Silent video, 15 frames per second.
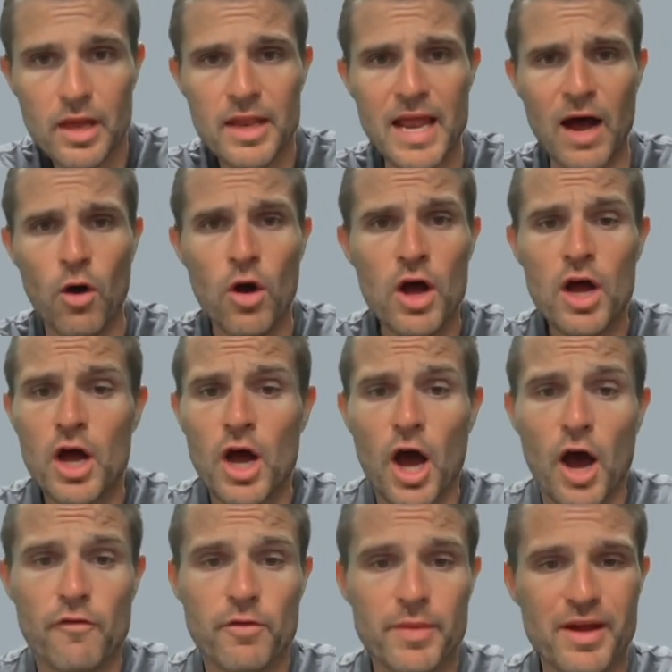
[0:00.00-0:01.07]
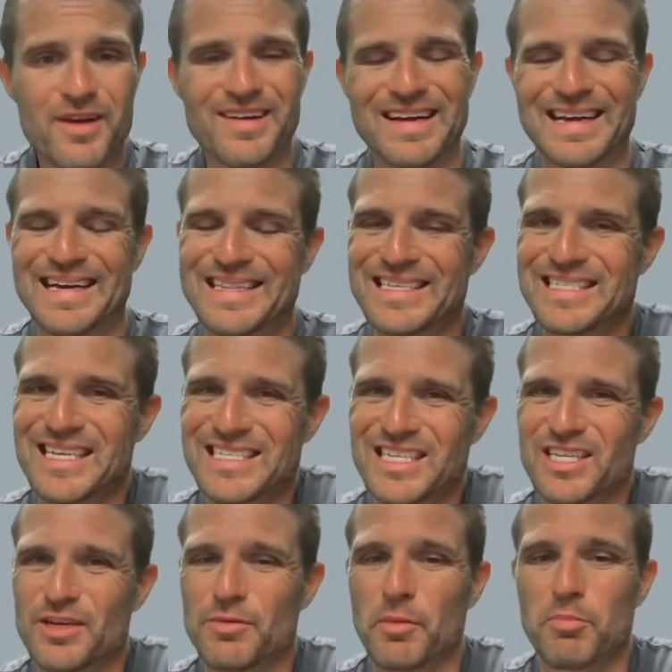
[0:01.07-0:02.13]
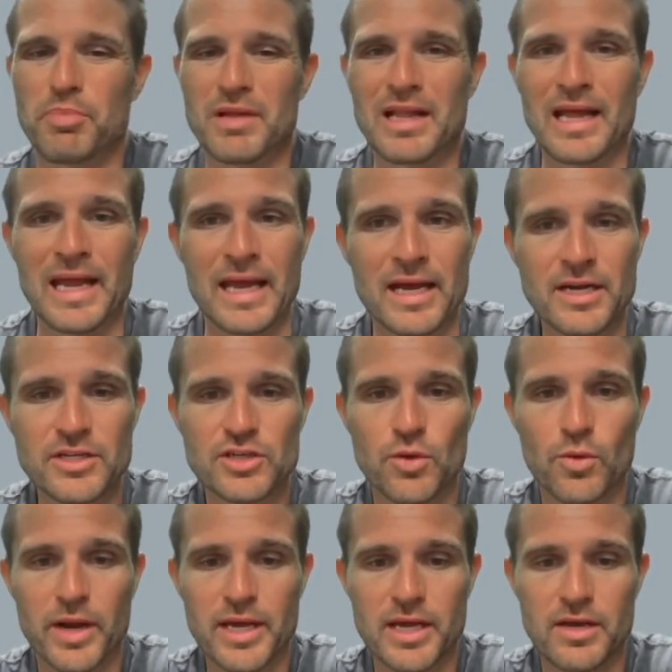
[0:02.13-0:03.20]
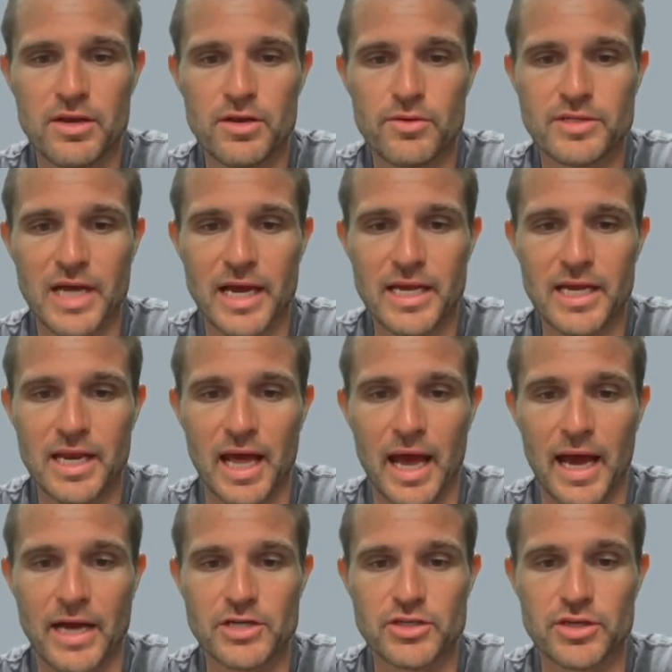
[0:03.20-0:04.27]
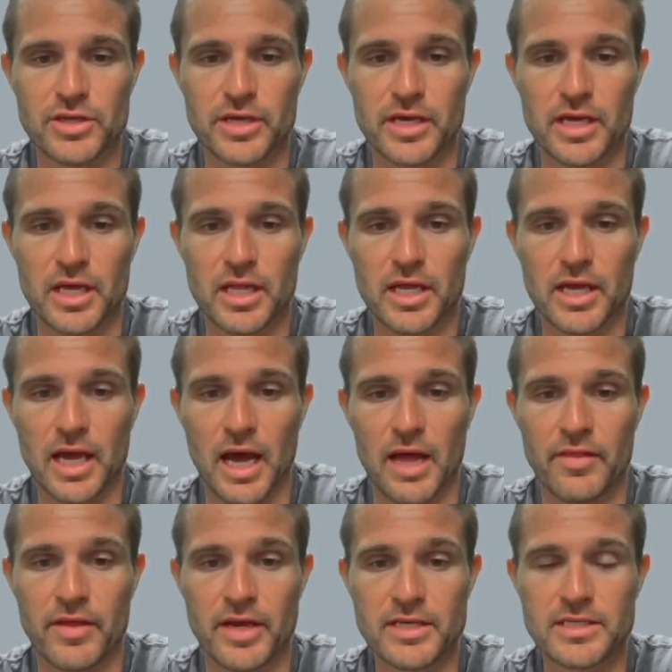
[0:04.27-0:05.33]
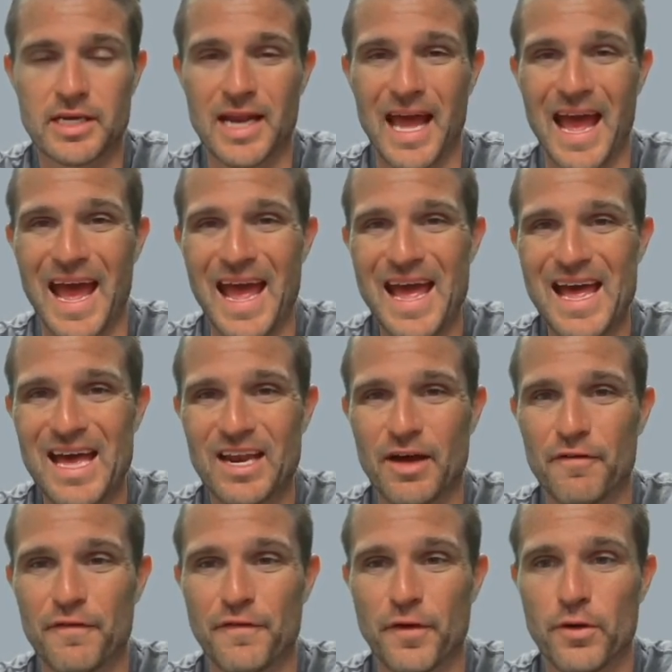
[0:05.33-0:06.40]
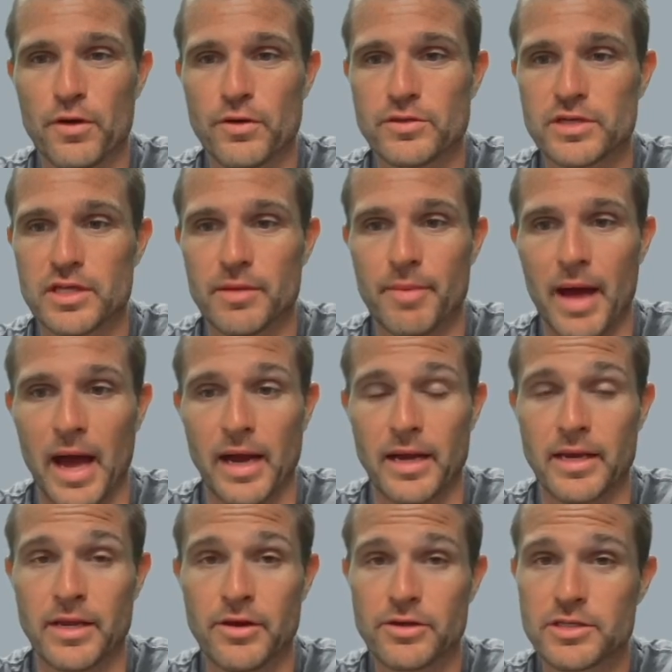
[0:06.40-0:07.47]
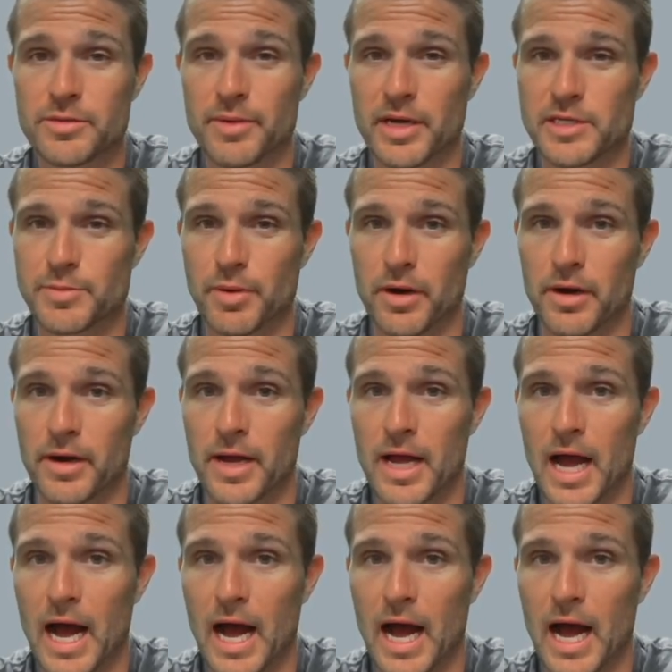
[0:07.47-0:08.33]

Now, from there, this looks a little bland, so what I can do is I can actually click on this and add a photo to the back. And here's the best part.